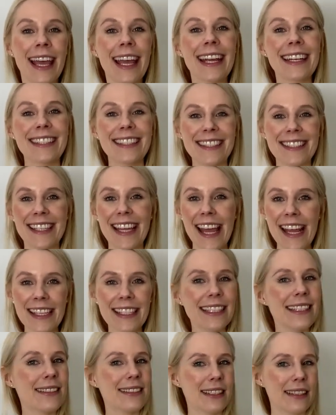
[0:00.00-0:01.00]
Instead,
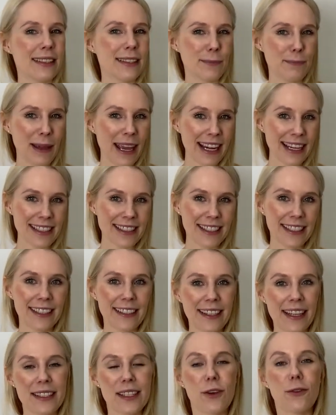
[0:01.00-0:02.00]
he suspected
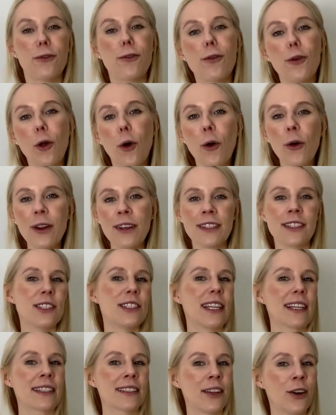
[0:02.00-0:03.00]
that a flaw in the
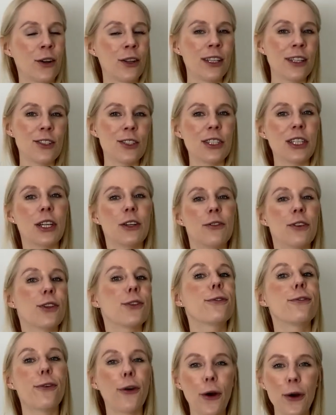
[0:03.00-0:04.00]
technology of
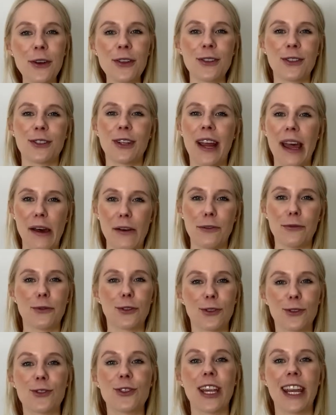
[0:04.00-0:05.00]
his phonograph
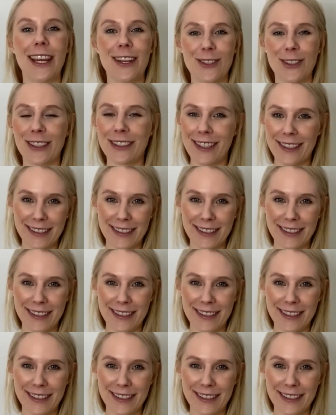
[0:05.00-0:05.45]
was changing the